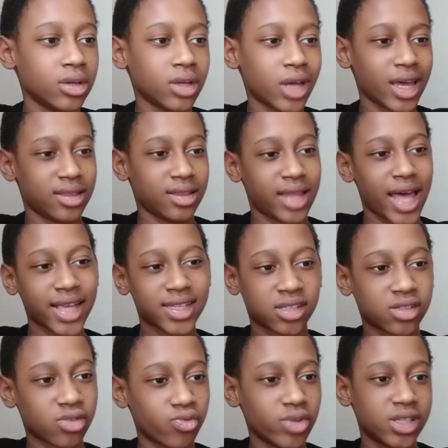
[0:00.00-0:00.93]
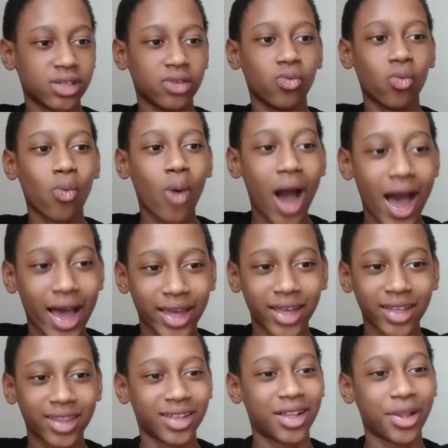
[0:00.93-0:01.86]
and that's the reason
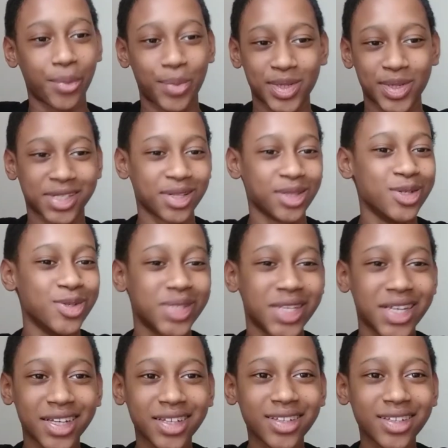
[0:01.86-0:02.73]
why the Clippers are losing.